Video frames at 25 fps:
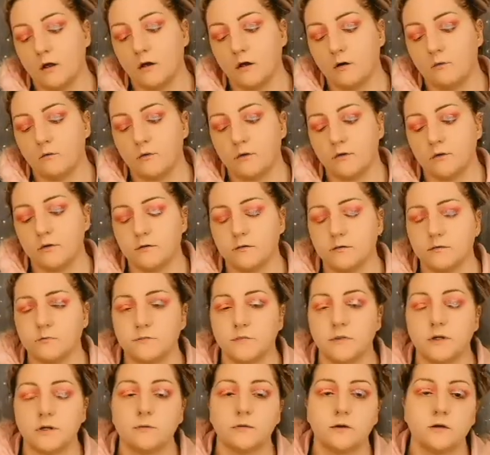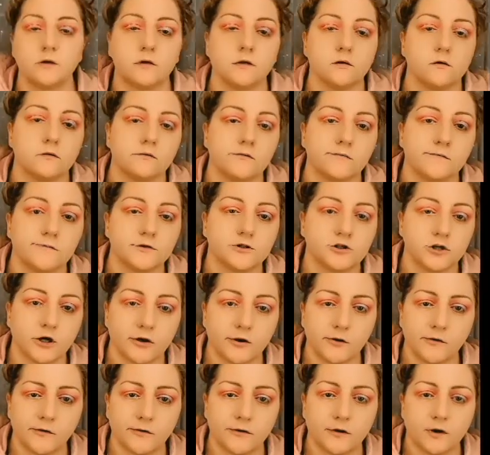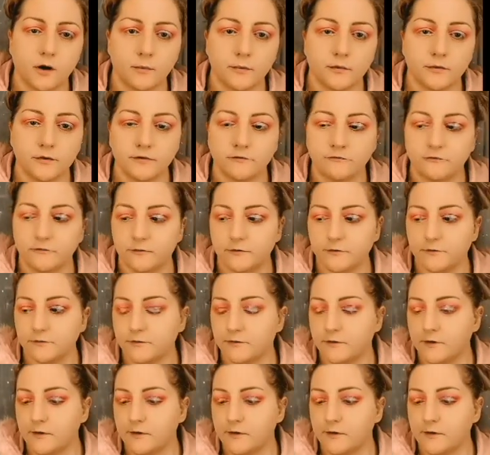I wanna maybe check out a couple different